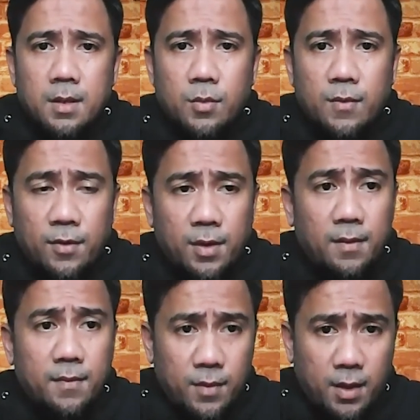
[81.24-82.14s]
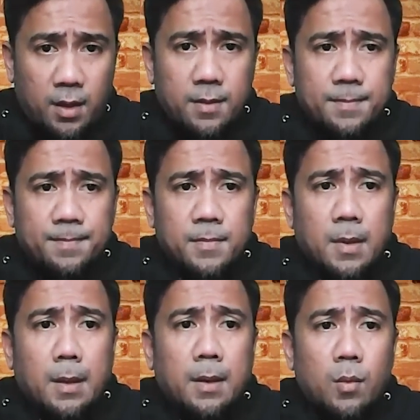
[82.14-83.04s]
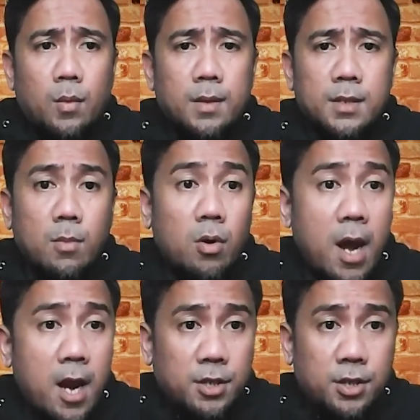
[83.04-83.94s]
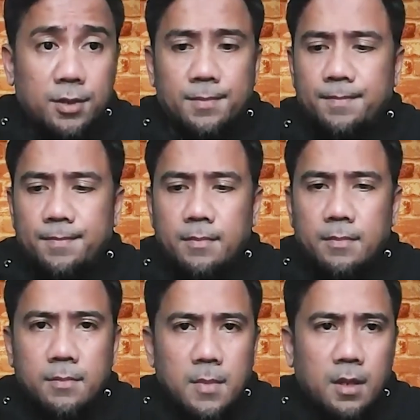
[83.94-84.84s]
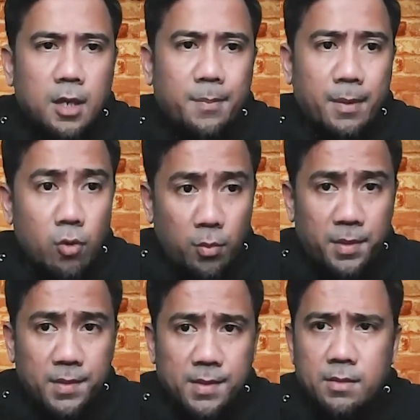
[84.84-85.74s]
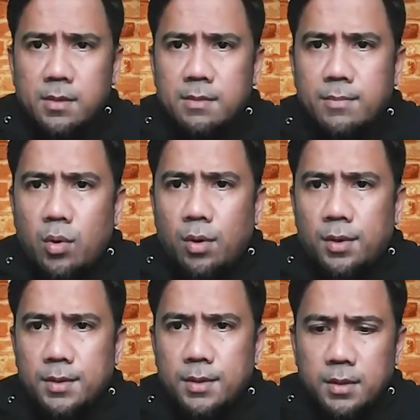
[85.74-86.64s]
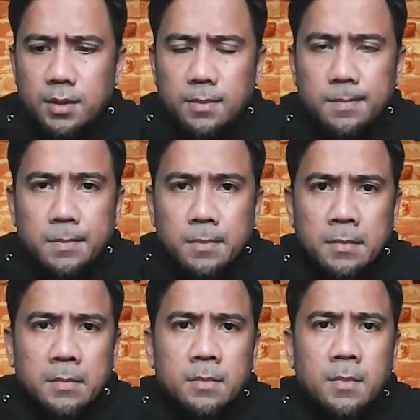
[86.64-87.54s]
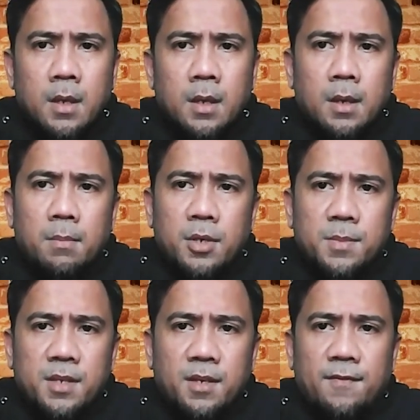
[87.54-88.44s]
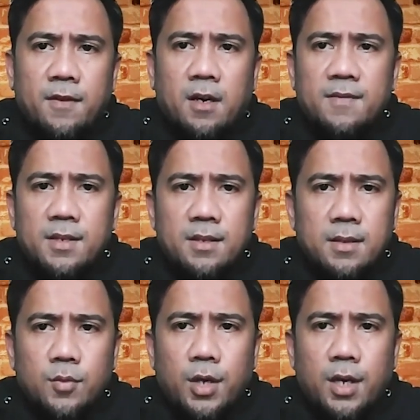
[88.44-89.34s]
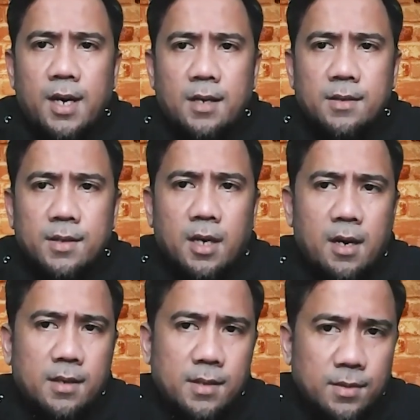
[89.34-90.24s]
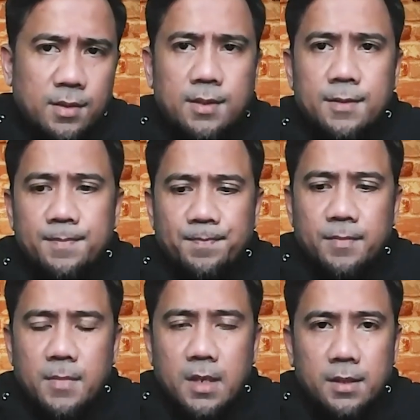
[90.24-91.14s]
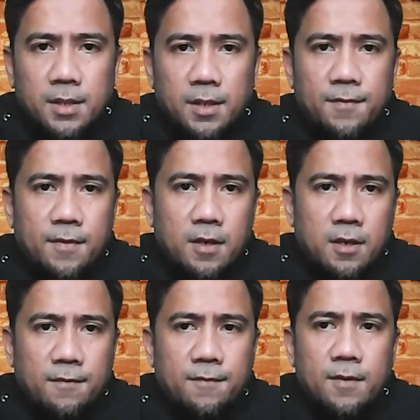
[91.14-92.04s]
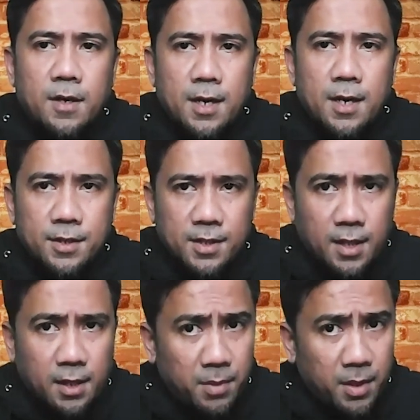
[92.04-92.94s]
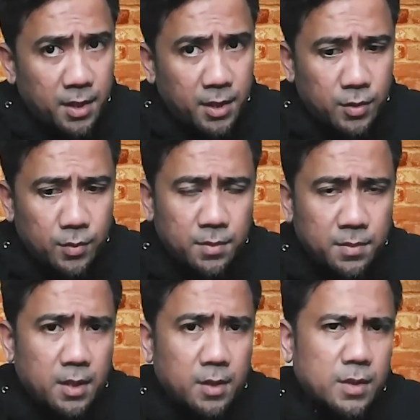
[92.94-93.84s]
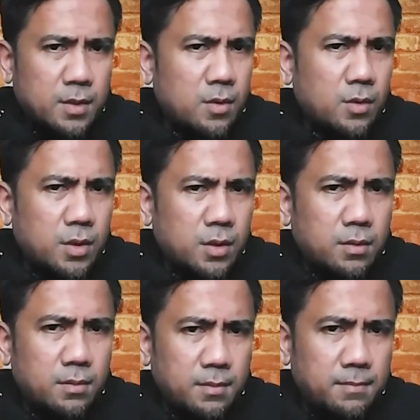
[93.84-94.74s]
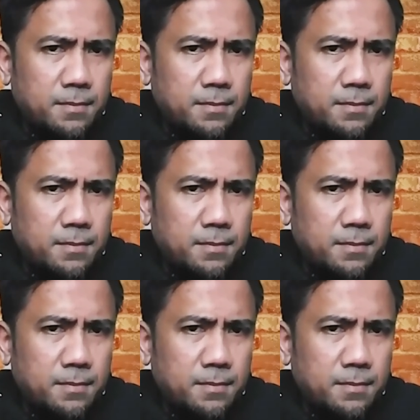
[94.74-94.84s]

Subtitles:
Going for d3. He wants more action, keeping more pieces on the board. Bishop c5, c3, castles, castles. d5, just knight bd2. It was also